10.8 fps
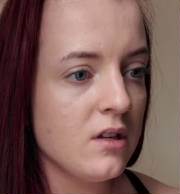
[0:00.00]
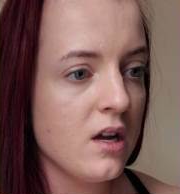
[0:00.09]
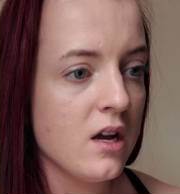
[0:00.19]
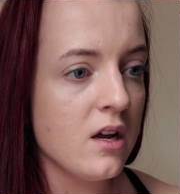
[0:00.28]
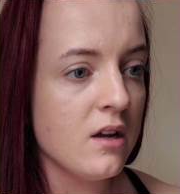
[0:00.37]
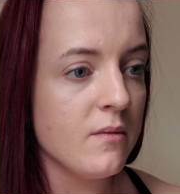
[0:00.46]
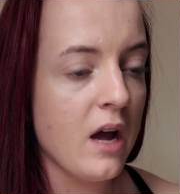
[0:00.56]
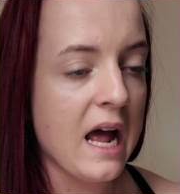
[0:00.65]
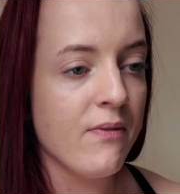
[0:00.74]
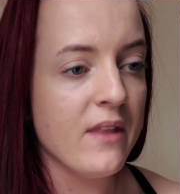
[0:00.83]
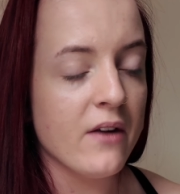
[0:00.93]

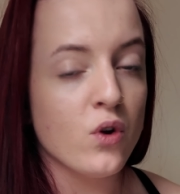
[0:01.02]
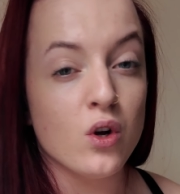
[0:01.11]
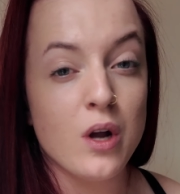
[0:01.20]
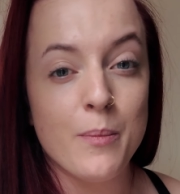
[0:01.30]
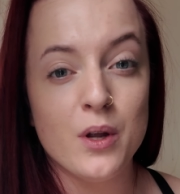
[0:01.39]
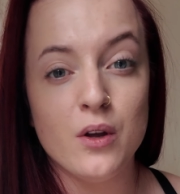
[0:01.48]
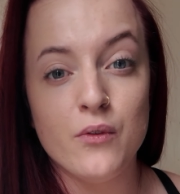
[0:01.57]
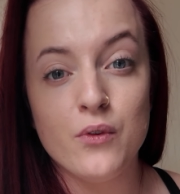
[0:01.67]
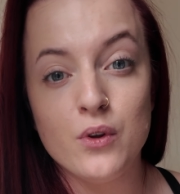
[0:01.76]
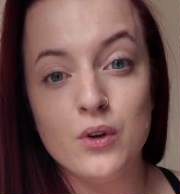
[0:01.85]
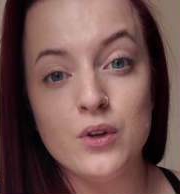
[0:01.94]
And then I've got a couple
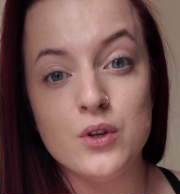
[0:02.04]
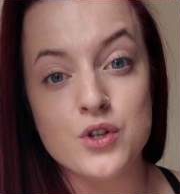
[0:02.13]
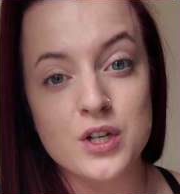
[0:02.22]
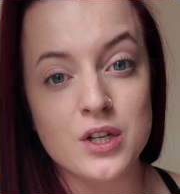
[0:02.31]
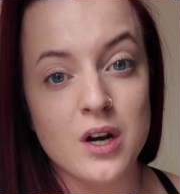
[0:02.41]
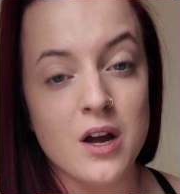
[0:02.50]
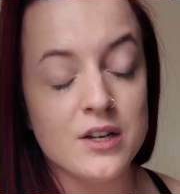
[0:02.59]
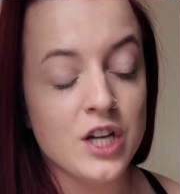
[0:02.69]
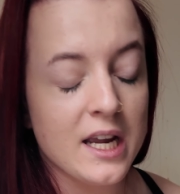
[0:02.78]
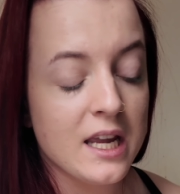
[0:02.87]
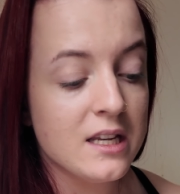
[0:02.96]
of nutrition client
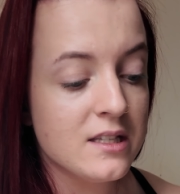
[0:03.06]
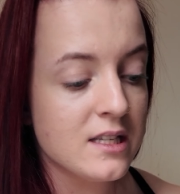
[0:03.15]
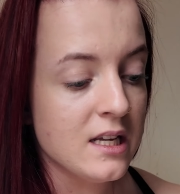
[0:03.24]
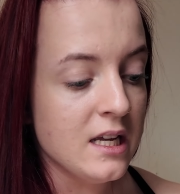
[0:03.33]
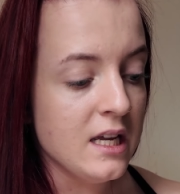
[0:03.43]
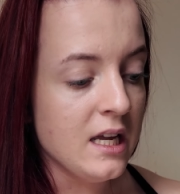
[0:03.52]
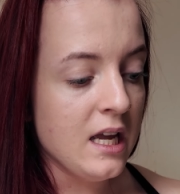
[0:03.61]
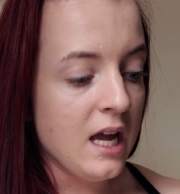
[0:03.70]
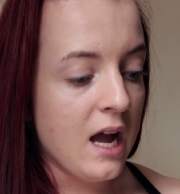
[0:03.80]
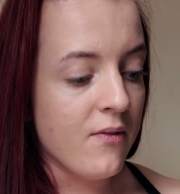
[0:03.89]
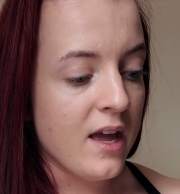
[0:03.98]
check-ins.
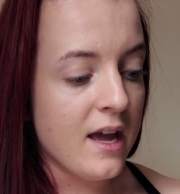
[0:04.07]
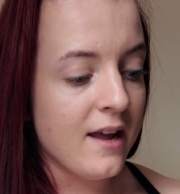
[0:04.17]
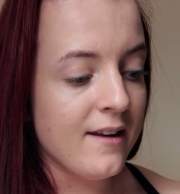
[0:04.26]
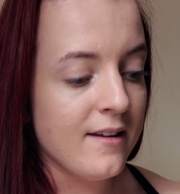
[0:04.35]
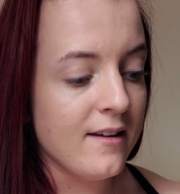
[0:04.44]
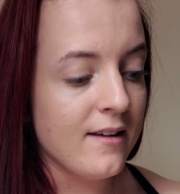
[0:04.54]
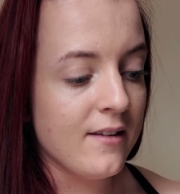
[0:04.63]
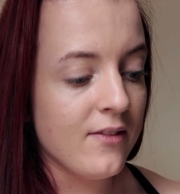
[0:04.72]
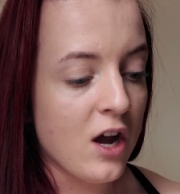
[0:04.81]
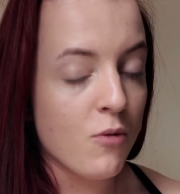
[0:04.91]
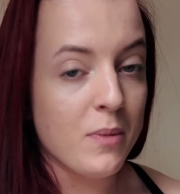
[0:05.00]
And then
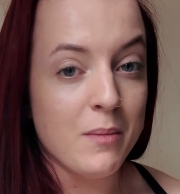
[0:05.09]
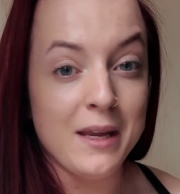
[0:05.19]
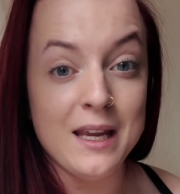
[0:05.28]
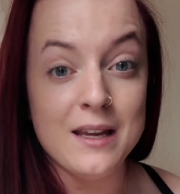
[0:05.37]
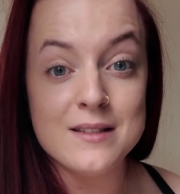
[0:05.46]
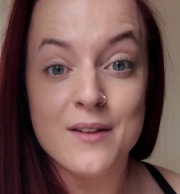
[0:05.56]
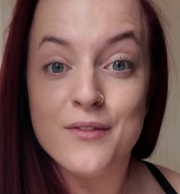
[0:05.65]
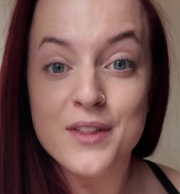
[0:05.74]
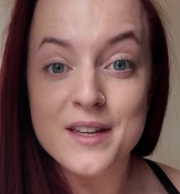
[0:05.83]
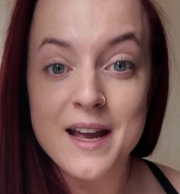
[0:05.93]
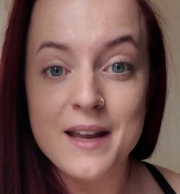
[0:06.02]
that'll be me done
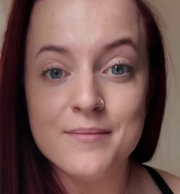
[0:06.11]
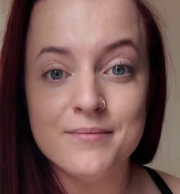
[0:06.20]
for the day.